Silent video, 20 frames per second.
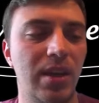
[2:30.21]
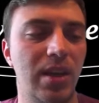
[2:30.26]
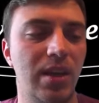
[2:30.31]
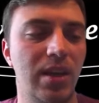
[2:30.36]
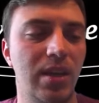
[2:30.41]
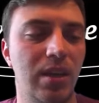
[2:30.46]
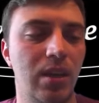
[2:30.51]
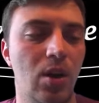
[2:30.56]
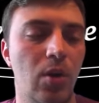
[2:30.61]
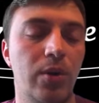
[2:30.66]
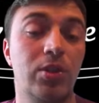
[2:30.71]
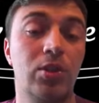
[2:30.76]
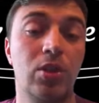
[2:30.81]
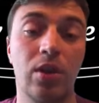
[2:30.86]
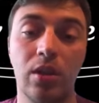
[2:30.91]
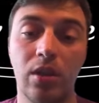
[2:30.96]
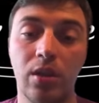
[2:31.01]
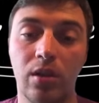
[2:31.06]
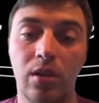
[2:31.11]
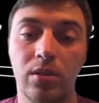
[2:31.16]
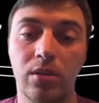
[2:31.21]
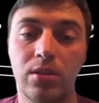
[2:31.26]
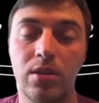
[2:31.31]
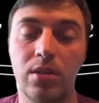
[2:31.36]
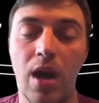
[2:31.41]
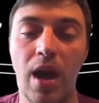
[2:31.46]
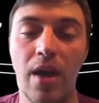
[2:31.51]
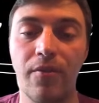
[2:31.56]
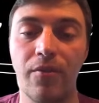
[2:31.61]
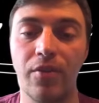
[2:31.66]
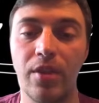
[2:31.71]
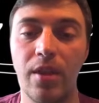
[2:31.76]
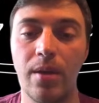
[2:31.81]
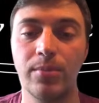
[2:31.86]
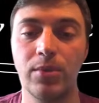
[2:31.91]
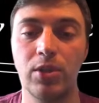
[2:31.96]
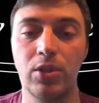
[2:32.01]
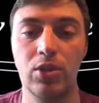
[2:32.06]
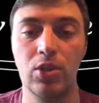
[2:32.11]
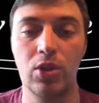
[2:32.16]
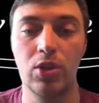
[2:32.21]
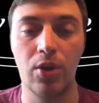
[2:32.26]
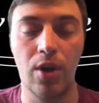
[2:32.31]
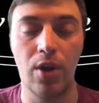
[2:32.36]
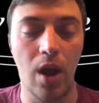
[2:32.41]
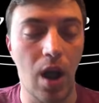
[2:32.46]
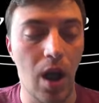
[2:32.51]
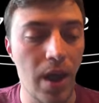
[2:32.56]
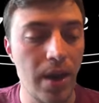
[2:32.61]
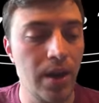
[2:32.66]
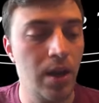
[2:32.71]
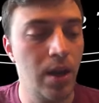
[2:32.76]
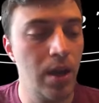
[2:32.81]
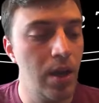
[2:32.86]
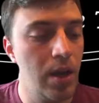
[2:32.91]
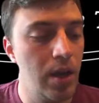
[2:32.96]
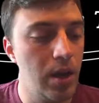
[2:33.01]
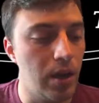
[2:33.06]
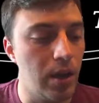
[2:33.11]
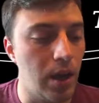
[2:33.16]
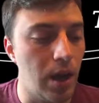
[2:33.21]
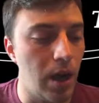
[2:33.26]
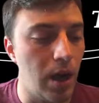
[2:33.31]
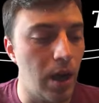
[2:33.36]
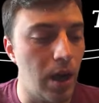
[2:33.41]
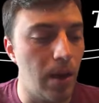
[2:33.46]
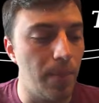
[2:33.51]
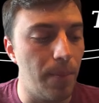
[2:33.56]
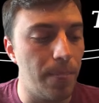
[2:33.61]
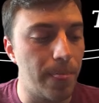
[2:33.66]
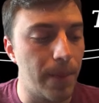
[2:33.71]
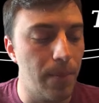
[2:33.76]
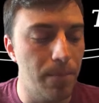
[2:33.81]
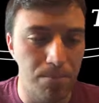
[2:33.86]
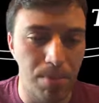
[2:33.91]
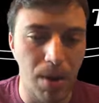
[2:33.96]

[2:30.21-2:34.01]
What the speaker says: And, you know, it took a little time for them to turn on.